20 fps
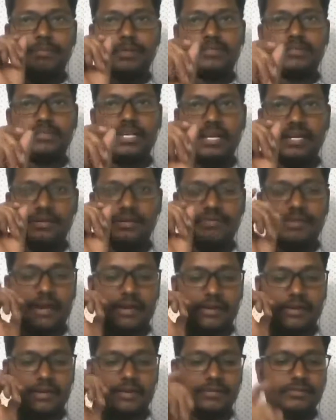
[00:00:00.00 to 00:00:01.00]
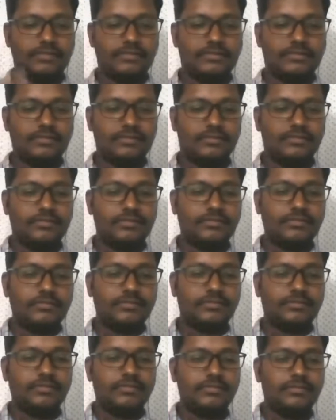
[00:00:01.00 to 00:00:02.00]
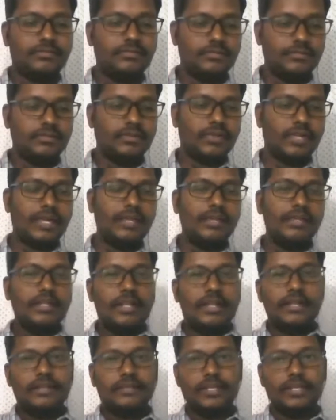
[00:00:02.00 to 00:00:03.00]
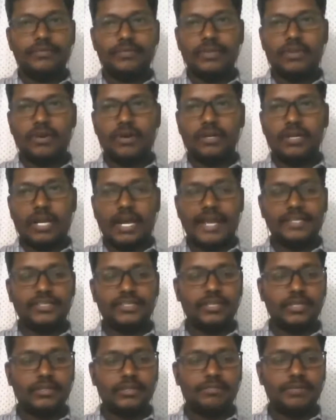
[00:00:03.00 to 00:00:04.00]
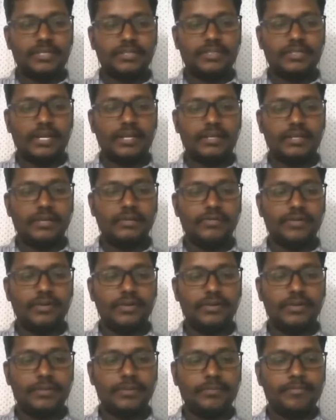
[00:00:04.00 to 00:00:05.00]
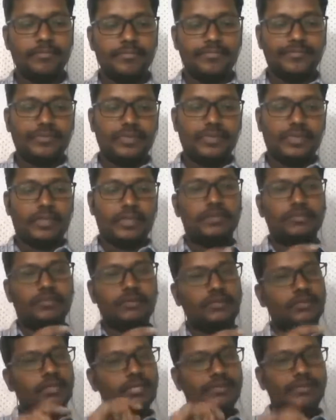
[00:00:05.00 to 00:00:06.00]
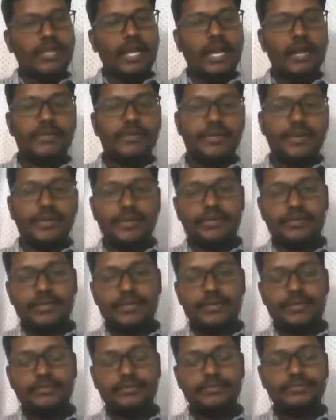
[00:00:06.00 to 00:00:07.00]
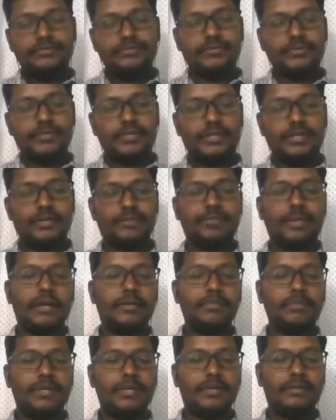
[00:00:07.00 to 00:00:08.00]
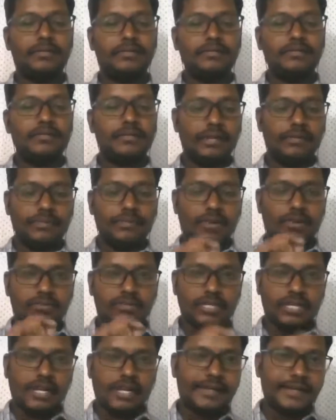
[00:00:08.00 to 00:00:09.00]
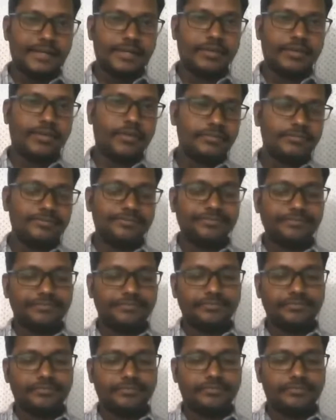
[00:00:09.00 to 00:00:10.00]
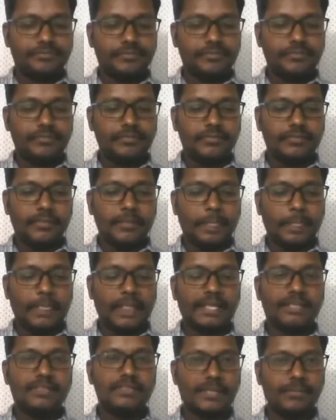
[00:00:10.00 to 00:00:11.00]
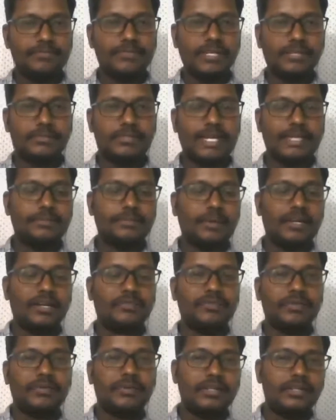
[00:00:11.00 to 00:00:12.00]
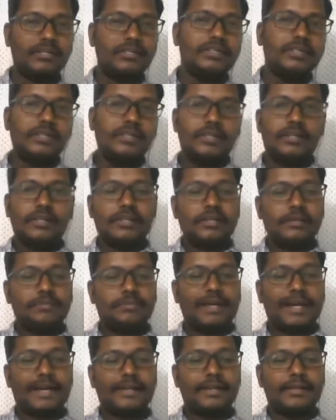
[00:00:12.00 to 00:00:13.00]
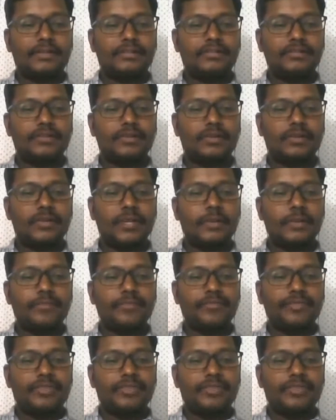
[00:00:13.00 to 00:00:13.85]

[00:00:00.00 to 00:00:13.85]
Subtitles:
personality factors. Okay. Then we got Eysenck personality inventory. So this we have it in our department, and we are also conducting on subjects as part of our practicals. Okay.